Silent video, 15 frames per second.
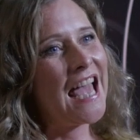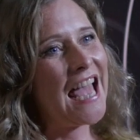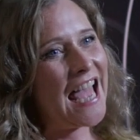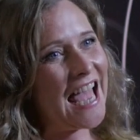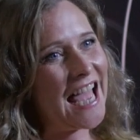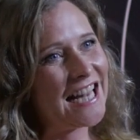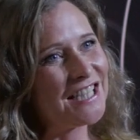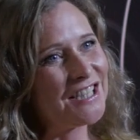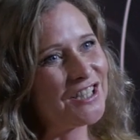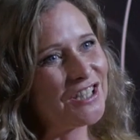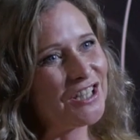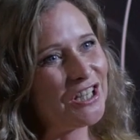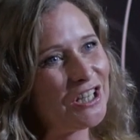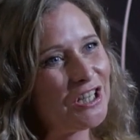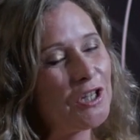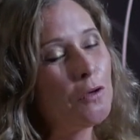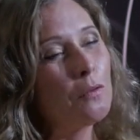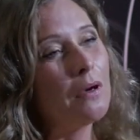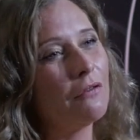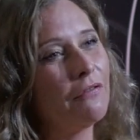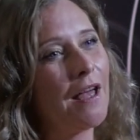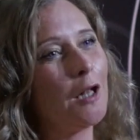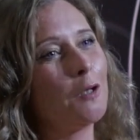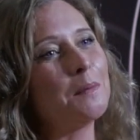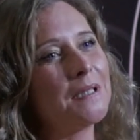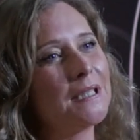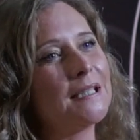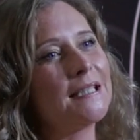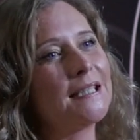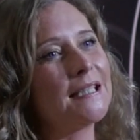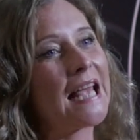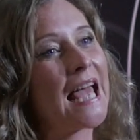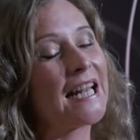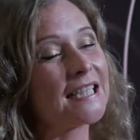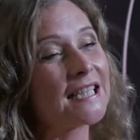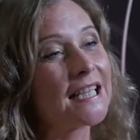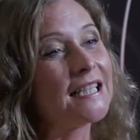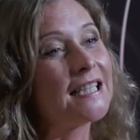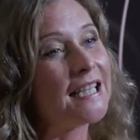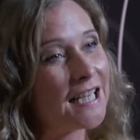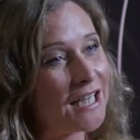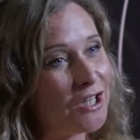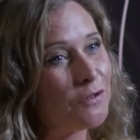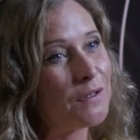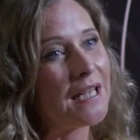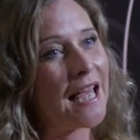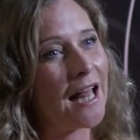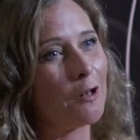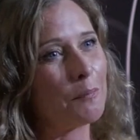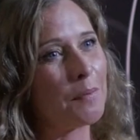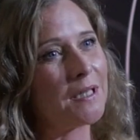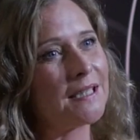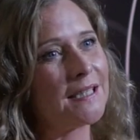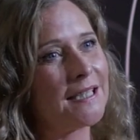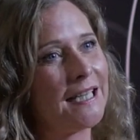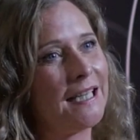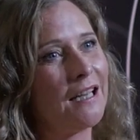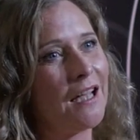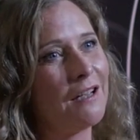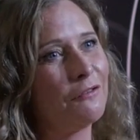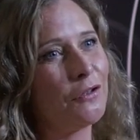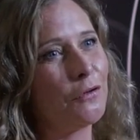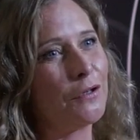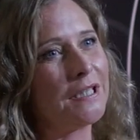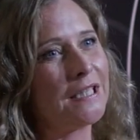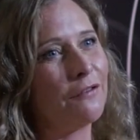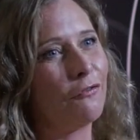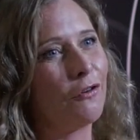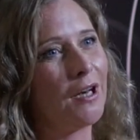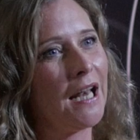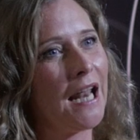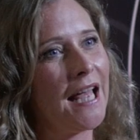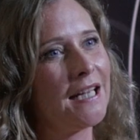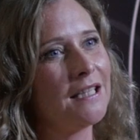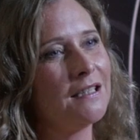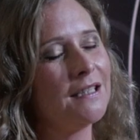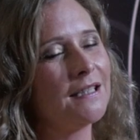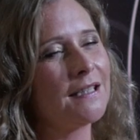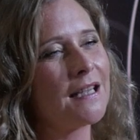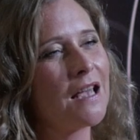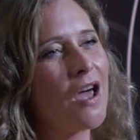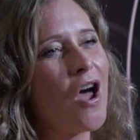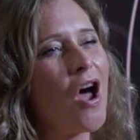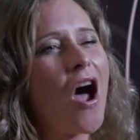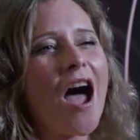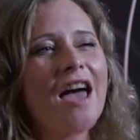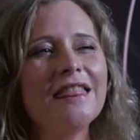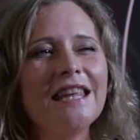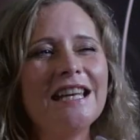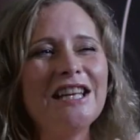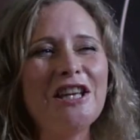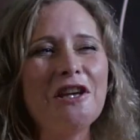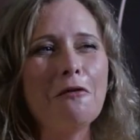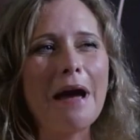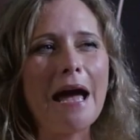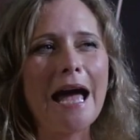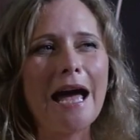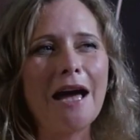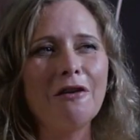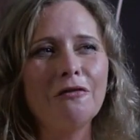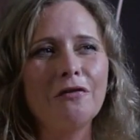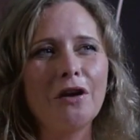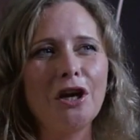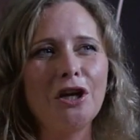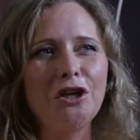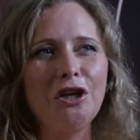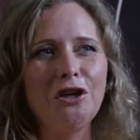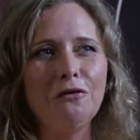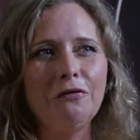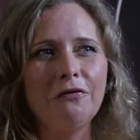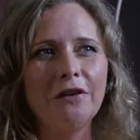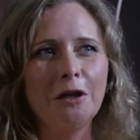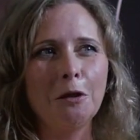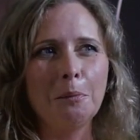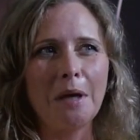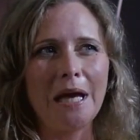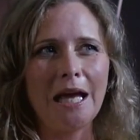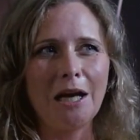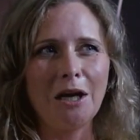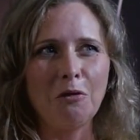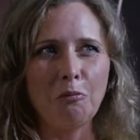And you have helped us and continue to help us see life through a different lens. I think you have a new film in